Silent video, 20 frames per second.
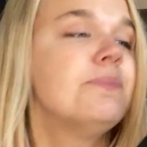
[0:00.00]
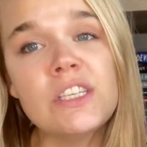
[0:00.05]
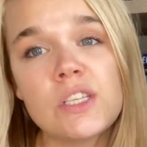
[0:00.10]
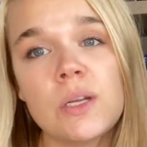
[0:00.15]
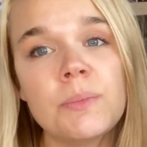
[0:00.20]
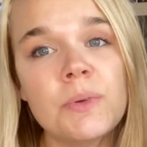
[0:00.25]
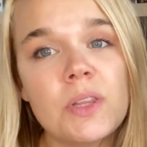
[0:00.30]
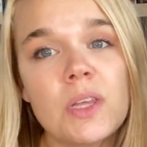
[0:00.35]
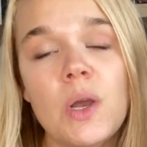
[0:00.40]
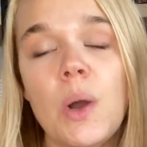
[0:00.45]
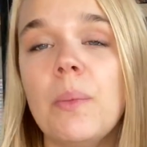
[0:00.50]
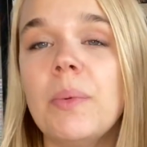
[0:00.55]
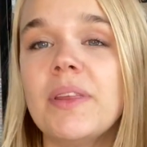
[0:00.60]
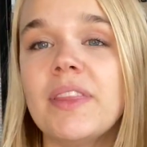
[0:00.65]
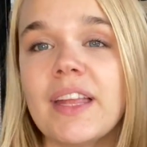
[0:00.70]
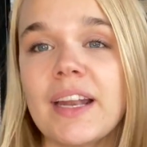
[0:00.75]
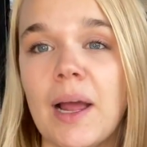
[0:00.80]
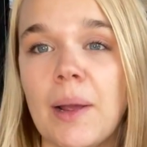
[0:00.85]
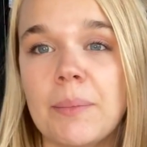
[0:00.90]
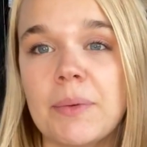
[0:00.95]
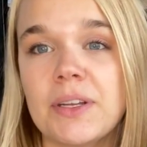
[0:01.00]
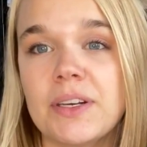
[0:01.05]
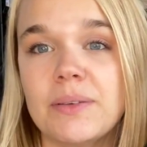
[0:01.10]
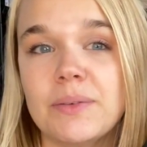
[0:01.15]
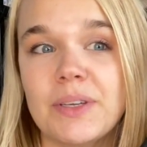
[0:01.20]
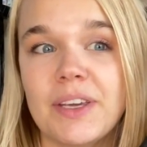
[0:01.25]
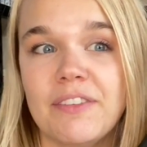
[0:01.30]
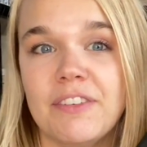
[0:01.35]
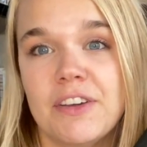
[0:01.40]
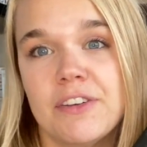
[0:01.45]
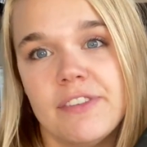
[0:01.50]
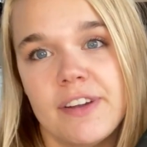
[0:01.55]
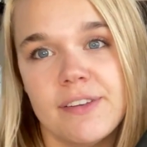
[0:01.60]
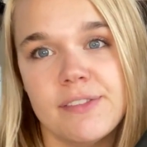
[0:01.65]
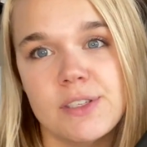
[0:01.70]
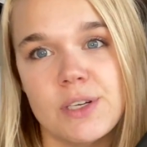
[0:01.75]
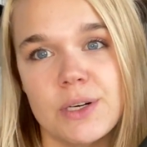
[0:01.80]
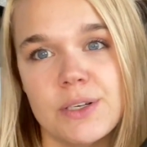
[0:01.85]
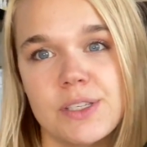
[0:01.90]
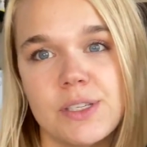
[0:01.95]
So I'm really hoping that I'm gonna give it 5
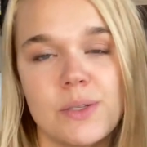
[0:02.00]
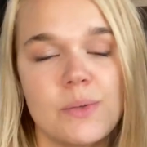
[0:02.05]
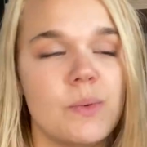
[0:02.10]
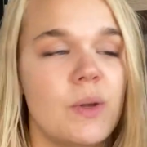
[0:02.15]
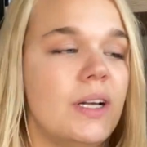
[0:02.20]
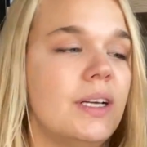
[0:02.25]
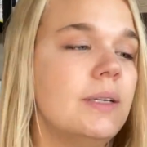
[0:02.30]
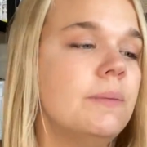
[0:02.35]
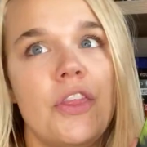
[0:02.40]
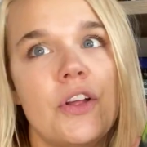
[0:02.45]
stars as well.